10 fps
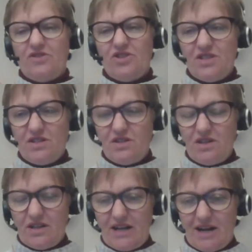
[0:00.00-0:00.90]
just a
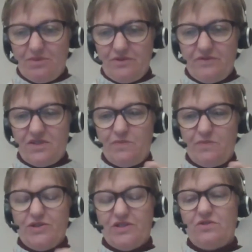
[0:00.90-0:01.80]
couple of
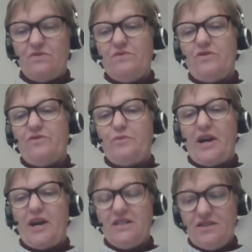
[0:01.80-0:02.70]
spots of
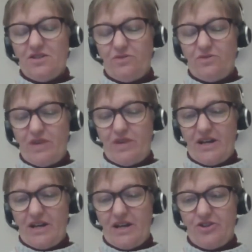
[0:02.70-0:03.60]
practice around
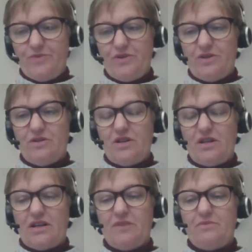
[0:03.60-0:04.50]
open
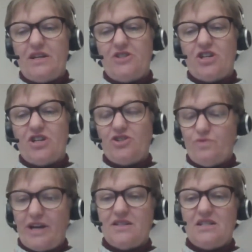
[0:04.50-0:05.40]
educational practice and